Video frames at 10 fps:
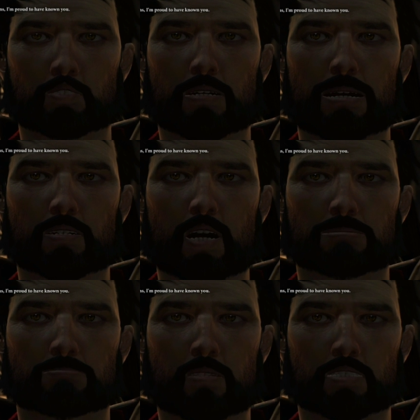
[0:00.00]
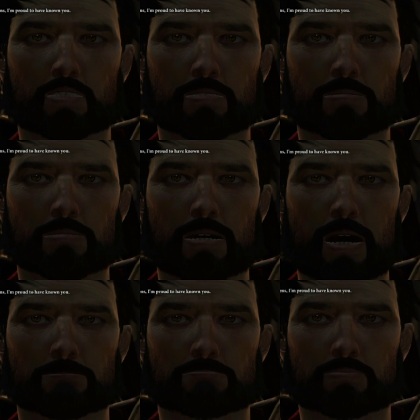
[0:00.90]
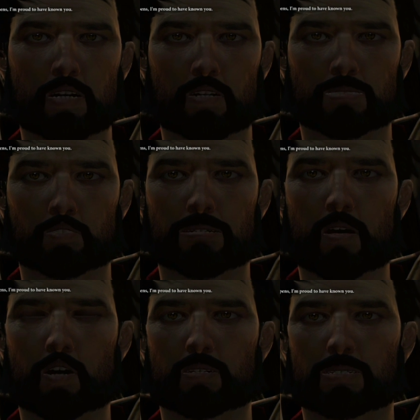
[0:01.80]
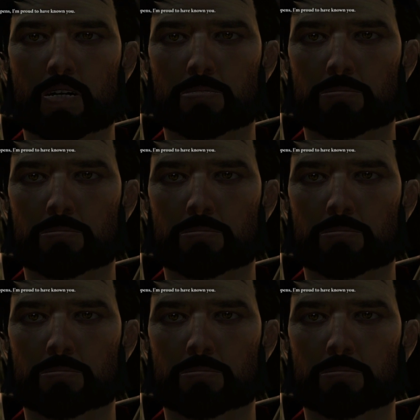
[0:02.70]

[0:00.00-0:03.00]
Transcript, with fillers: whatever happens, I'm proud to have known you.